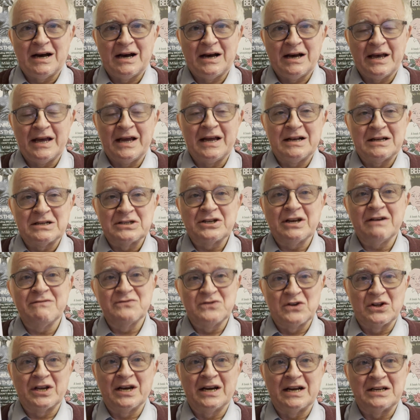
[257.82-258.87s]
in
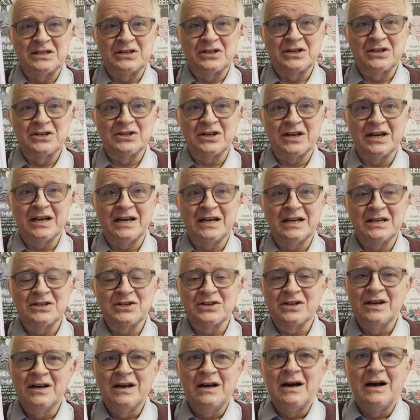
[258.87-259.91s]
several cases
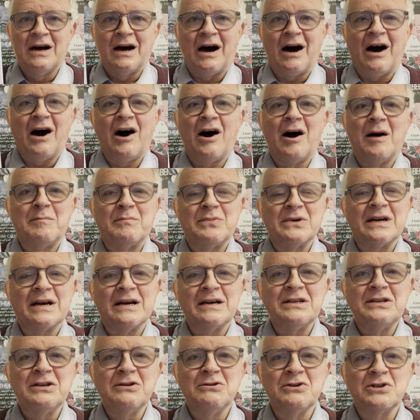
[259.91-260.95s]
is, but I
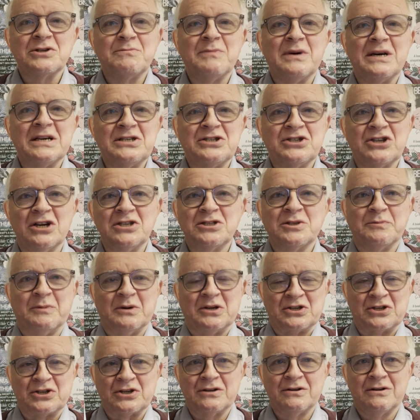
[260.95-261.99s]
used my
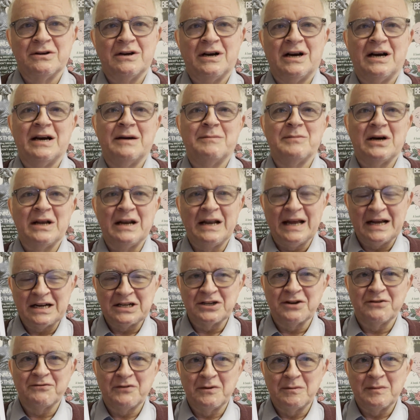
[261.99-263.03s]
judgment. I'm
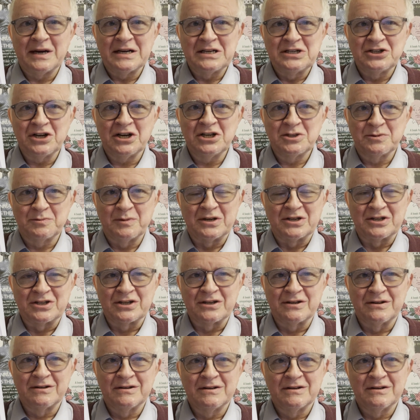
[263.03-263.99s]
elected for my judgment.